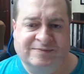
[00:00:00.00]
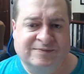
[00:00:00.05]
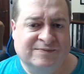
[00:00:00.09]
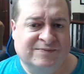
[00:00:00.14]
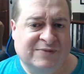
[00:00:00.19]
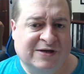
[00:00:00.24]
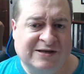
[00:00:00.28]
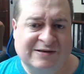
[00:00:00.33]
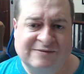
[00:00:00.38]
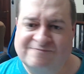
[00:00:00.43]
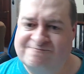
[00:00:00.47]

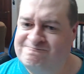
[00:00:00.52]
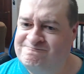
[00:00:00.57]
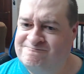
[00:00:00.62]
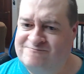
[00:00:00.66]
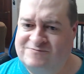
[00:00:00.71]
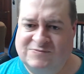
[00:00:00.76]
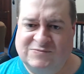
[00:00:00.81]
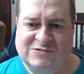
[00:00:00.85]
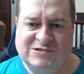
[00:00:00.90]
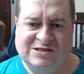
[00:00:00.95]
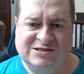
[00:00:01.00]
But
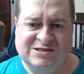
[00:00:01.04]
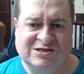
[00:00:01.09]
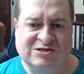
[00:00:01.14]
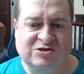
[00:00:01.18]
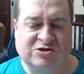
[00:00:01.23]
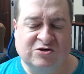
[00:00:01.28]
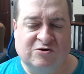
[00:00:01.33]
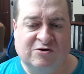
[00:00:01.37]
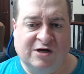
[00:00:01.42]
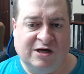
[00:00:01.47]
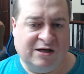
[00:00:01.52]
just
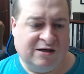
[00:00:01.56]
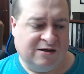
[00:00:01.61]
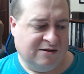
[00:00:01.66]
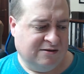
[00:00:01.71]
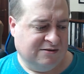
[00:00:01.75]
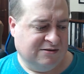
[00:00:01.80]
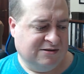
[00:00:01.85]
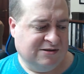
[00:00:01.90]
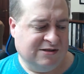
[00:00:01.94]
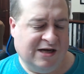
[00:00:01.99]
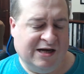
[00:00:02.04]
enjoy
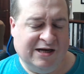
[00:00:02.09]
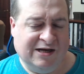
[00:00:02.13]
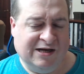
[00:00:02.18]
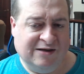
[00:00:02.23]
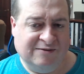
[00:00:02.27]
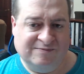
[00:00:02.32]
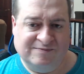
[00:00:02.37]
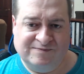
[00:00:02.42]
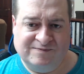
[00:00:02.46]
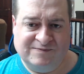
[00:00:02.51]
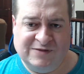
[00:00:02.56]

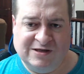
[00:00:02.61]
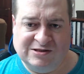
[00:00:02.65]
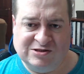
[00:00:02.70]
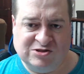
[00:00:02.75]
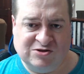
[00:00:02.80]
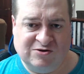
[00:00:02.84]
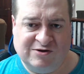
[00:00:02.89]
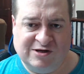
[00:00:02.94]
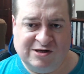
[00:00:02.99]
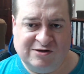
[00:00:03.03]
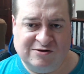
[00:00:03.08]

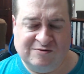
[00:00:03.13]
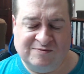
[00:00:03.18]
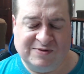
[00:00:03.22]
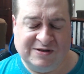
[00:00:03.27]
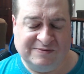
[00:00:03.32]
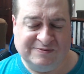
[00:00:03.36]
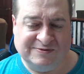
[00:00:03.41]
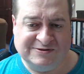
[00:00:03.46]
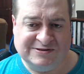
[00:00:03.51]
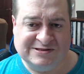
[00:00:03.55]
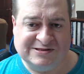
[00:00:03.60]
other
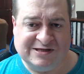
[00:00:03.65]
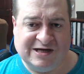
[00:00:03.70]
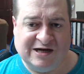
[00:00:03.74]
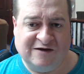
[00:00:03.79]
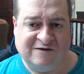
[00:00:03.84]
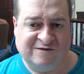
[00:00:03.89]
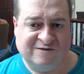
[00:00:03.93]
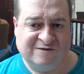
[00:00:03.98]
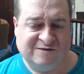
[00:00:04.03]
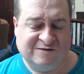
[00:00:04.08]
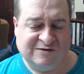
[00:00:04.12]
people's
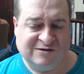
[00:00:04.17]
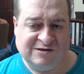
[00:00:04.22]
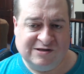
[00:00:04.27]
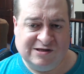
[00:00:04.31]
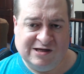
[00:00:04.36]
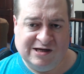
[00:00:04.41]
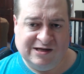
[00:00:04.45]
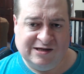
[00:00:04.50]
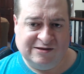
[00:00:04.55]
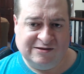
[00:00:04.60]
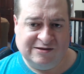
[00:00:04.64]
stuff.
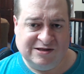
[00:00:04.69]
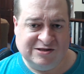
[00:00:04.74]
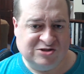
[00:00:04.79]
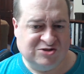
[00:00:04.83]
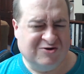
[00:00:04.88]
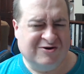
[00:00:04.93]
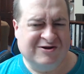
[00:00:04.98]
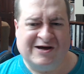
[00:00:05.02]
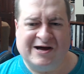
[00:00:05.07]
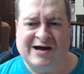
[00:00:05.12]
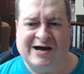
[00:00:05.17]

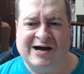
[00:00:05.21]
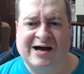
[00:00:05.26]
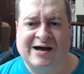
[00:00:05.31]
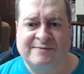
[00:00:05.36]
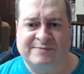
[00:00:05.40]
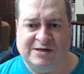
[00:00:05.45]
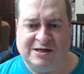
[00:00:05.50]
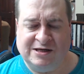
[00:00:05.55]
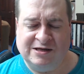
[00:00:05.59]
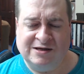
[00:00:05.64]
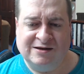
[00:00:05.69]
Enjoy the
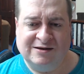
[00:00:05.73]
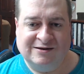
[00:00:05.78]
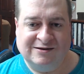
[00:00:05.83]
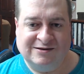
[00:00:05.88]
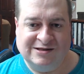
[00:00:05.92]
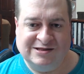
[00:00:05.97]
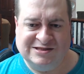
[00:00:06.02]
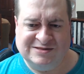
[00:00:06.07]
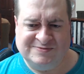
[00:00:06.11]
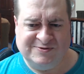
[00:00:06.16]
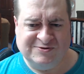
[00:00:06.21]
hobby.
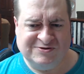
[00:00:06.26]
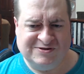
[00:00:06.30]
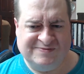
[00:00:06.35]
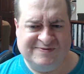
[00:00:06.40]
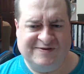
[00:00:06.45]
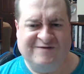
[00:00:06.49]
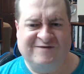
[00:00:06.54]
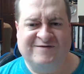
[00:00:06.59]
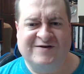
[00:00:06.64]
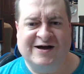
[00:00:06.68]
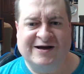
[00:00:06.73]
It's supposed to
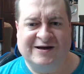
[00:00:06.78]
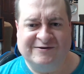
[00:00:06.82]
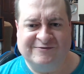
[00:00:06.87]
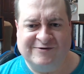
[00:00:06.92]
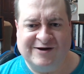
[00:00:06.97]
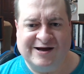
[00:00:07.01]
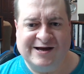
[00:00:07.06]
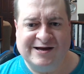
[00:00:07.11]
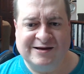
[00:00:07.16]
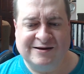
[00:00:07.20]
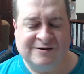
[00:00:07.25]
be fun,
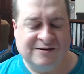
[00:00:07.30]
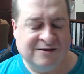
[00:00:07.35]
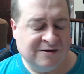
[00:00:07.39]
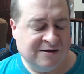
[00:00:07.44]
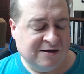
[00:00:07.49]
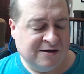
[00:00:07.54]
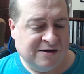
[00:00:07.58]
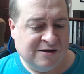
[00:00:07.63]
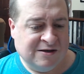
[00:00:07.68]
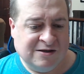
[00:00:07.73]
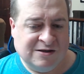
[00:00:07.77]
right?
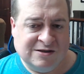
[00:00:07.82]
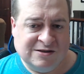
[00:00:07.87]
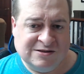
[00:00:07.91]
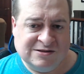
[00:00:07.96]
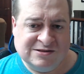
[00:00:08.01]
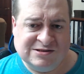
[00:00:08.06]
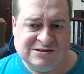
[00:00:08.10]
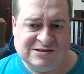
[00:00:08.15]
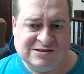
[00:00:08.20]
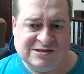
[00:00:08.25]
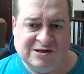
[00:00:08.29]

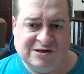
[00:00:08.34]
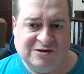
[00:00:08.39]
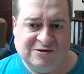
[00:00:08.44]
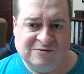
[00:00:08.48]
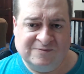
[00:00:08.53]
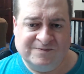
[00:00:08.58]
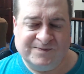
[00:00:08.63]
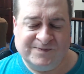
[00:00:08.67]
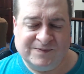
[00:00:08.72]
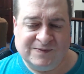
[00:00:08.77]
So